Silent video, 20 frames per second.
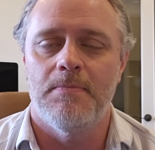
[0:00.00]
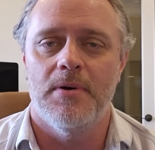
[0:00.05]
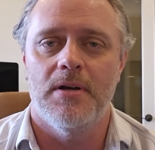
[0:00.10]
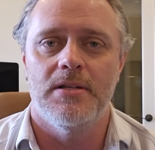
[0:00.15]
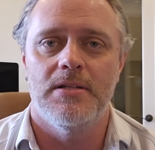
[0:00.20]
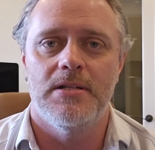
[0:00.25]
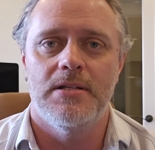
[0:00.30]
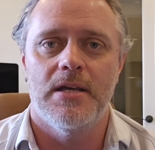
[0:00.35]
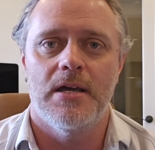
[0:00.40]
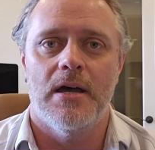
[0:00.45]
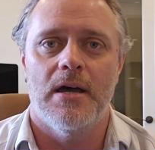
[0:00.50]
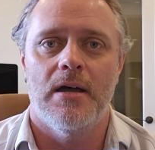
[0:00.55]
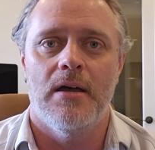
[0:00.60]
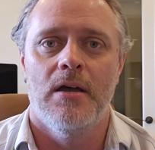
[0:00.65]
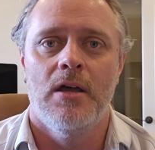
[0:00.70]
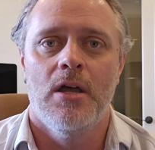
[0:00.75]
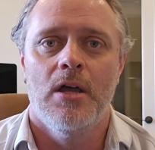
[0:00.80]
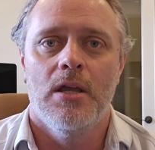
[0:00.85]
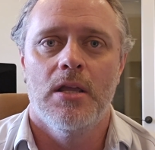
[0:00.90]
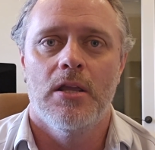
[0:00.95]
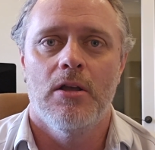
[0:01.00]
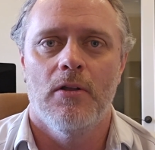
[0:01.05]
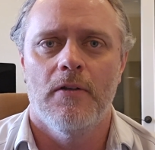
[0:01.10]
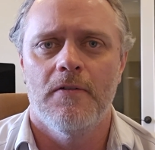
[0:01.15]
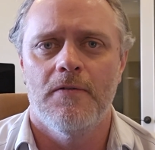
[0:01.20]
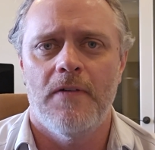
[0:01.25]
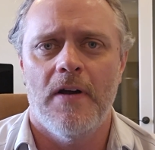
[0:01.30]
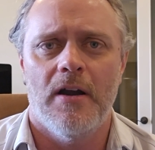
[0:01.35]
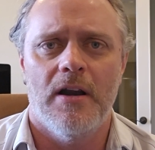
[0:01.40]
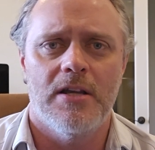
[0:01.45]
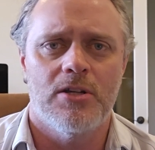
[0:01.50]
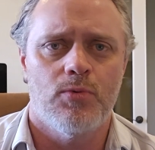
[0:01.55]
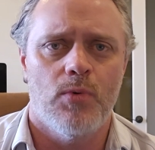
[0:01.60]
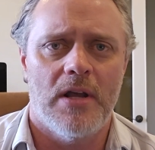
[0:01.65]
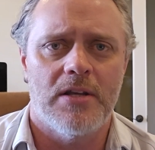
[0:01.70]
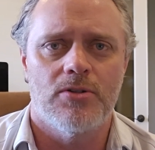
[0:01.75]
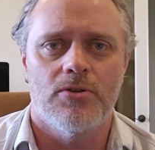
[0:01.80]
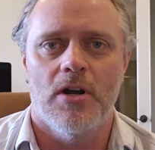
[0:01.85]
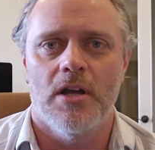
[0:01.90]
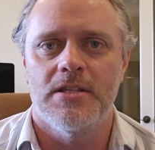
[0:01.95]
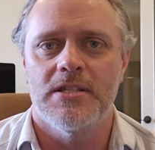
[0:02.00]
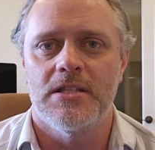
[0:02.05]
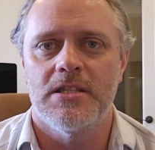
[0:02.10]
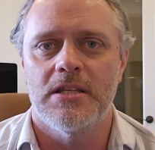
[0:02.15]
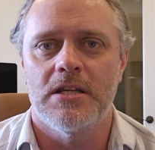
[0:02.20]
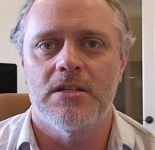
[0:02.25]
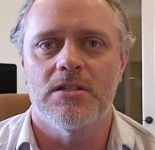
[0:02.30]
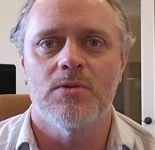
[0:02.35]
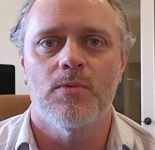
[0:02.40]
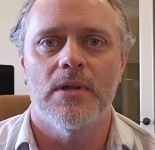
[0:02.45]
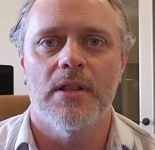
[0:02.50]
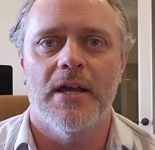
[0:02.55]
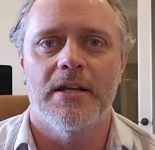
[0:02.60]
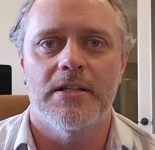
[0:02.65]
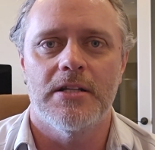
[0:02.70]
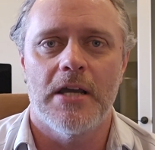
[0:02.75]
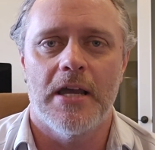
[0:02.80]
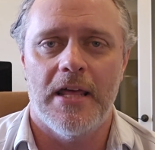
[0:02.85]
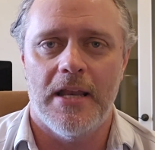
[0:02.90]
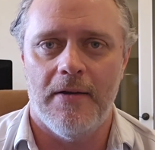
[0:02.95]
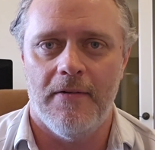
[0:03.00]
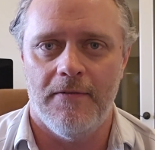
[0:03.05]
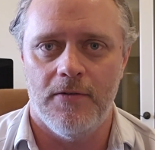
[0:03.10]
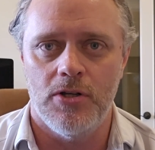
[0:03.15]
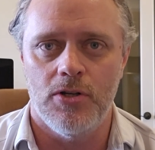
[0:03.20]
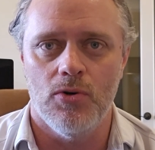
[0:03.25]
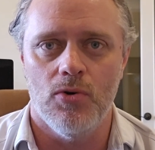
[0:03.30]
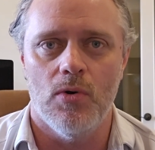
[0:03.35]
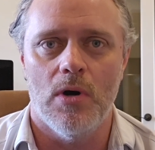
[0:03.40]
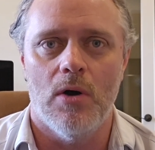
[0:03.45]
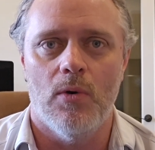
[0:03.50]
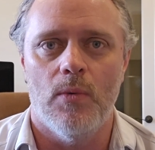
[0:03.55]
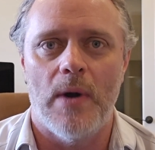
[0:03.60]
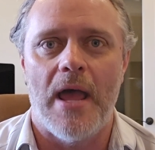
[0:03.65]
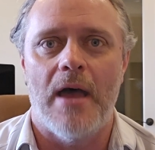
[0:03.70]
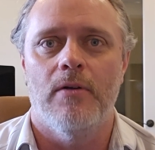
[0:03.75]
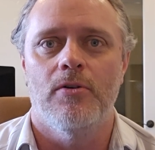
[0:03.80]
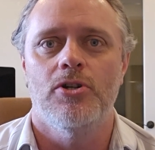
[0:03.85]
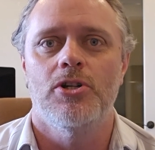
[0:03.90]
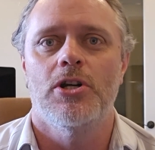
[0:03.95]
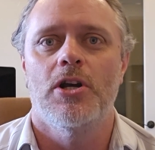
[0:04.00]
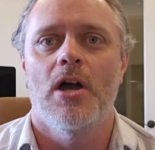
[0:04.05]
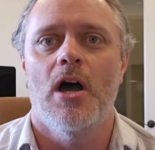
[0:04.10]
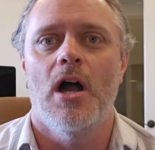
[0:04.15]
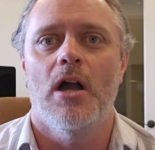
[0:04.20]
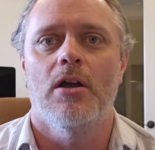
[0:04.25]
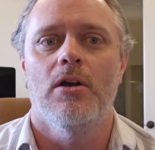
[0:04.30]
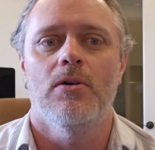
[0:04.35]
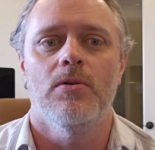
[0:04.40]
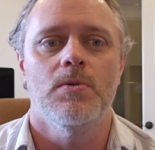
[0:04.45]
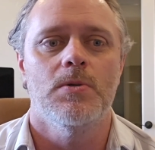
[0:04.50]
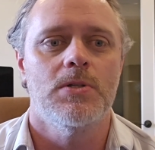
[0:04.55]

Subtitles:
but there's various restaurants and things that we like to kind of do around Chicago.